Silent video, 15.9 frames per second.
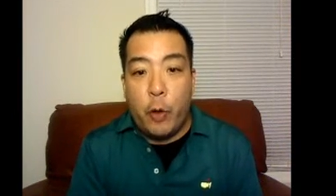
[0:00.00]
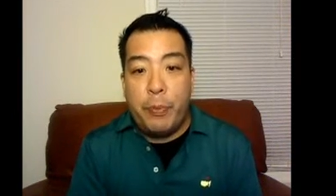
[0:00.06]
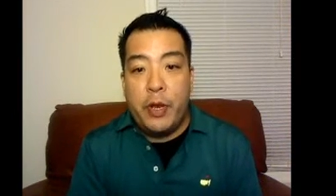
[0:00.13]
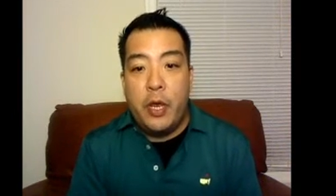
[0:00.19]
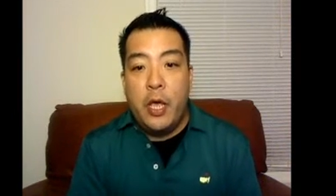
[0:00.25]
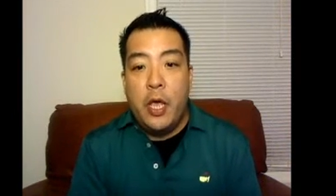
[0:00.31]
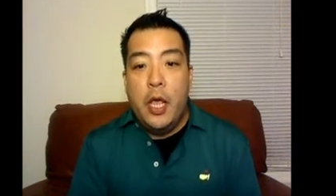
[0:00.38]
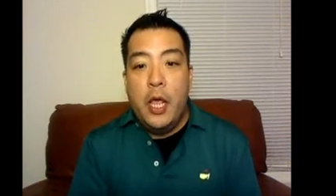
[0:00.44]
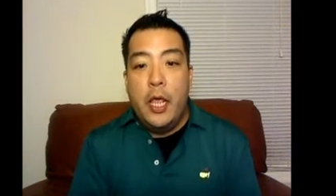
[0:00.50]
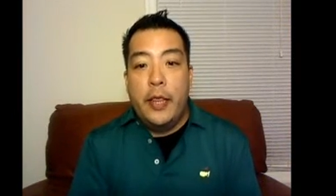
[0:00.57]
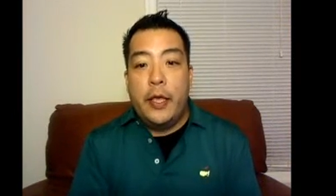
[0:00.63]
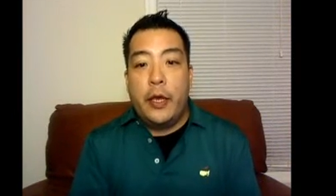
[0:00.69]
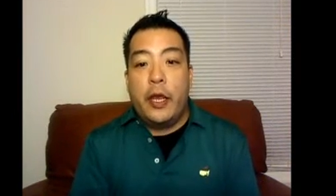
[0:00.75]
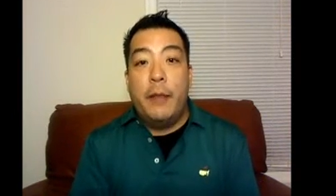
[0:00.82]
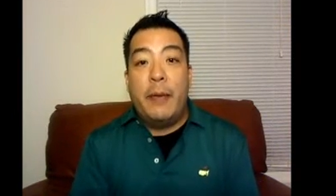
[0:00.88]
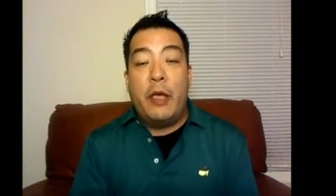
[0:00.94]
Open.
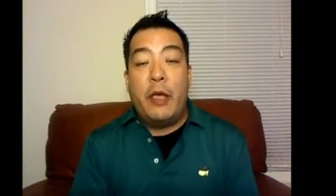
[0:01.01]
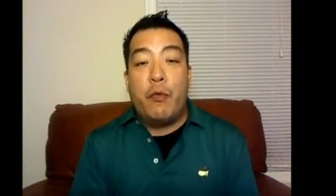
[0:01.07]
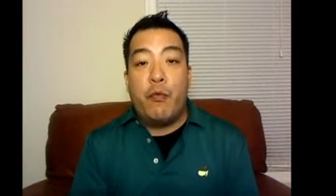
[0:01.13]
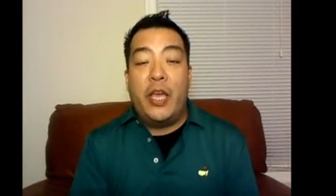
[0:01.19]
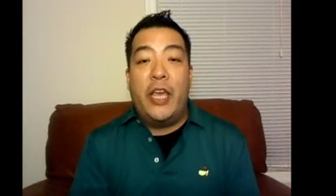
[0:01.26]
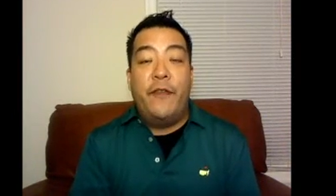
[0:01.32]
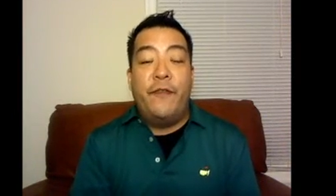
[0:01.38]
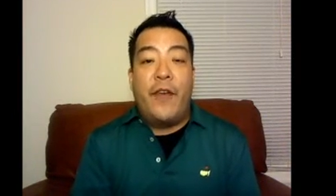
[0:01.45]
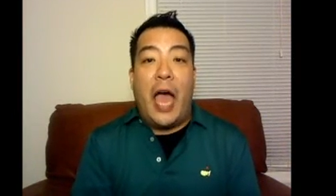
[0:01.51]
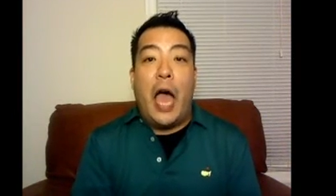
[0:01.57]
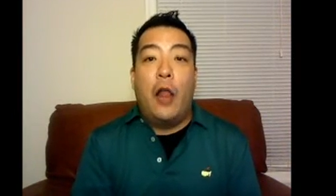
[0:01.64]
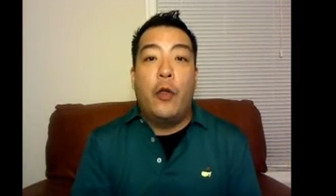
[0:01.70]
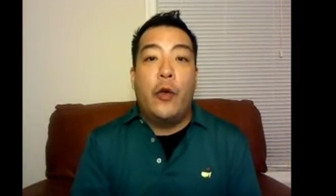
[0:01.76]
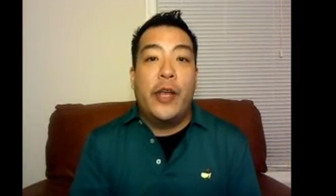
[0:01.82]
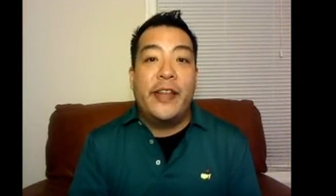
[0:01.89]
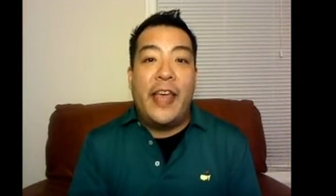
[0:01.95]
They're going to be Rickie
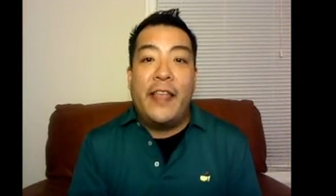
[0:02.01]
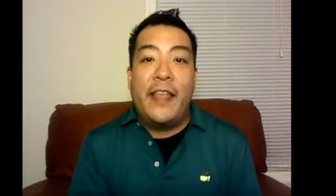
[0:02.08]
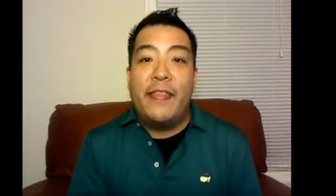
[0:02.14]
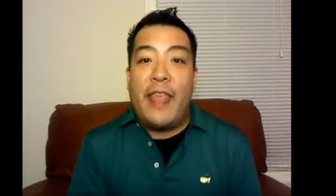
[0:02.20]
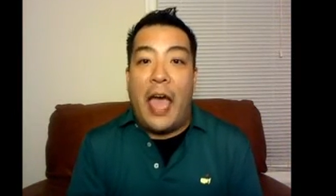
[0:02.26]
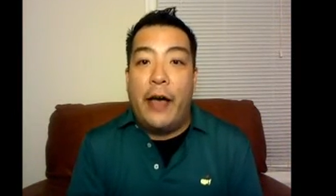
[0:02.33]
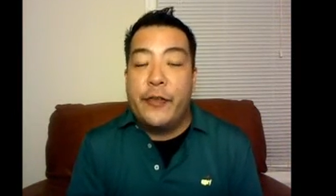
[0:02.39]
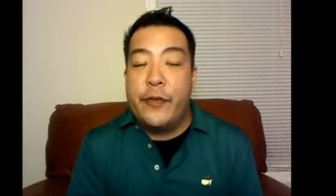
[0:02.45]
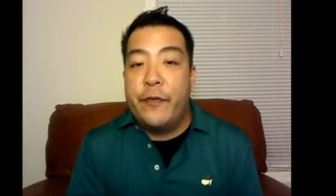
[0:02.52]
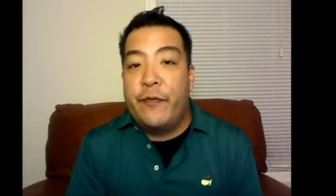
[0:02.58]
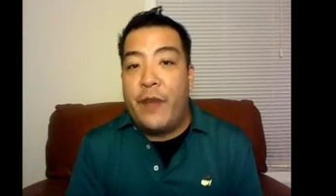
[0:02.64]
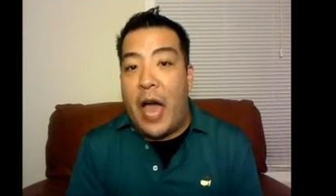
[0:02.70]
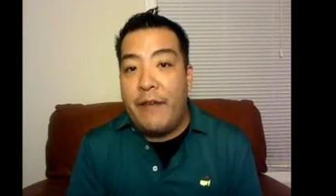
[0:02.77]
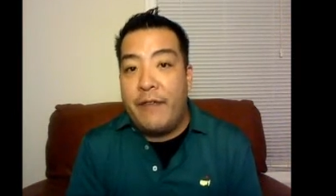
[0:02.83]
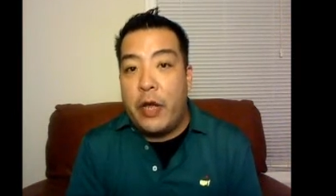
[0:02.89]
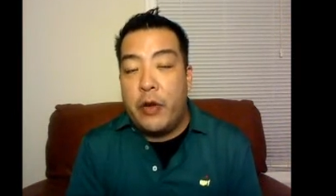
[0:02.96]
Fowler at
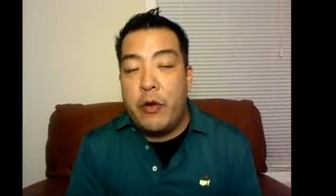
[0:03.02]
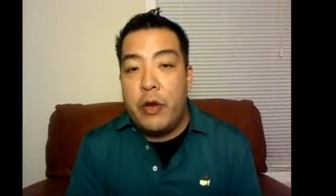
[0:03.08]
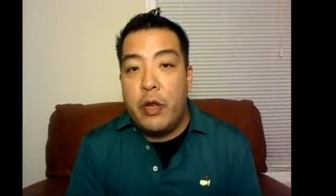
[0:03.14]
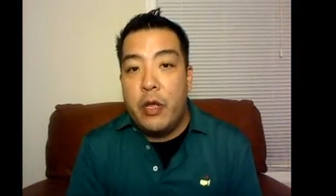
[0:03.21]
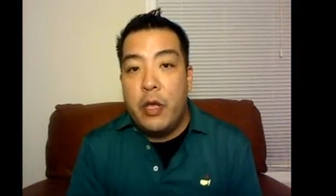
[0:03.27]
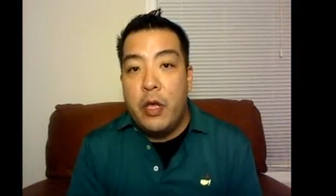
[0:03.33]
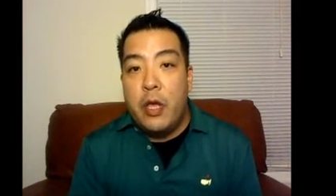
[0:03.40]
10,500,